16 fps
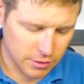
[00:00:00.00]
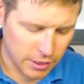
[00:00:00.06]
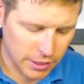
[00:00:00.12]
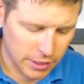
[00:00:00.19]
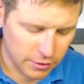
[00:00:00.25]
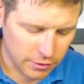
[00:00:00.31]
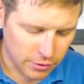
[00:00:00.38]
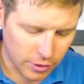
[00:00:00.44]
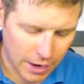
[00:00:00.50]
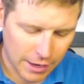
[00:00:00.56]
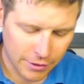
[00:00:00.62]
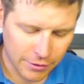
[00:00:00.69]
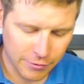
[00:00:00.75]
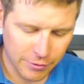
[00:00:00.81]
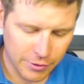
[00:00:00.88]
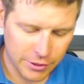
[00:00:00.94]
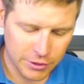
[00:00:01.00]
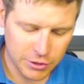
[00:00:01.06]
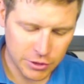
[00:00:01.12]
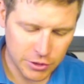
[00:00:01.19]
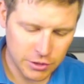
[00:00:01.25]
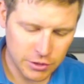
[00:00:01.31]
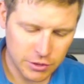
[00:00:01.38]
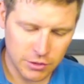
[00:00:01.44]
And a little Allen
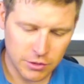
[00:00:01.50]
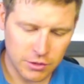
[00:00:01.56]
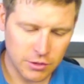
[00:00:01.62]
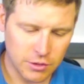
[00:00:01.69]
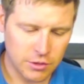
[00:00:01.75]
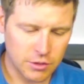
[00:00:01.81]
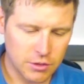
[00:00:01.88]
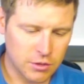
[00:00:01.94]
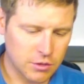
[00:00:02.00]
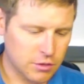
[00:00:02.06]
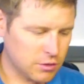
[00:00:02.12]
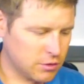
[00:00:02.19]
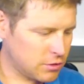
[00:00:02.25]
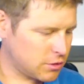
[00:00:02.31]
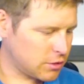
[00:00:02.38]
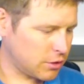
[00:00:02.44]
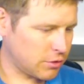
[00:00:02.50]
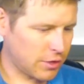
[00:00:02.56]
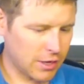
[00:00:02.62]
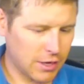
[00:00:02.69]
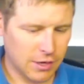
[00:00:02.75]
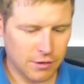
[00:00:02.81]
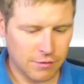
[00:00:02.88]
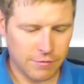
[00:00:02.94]
wrench. So you'll
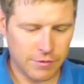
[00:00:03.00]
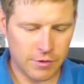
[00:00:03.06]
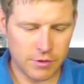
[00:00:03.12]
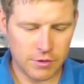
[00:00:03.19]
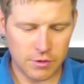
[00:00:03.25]
have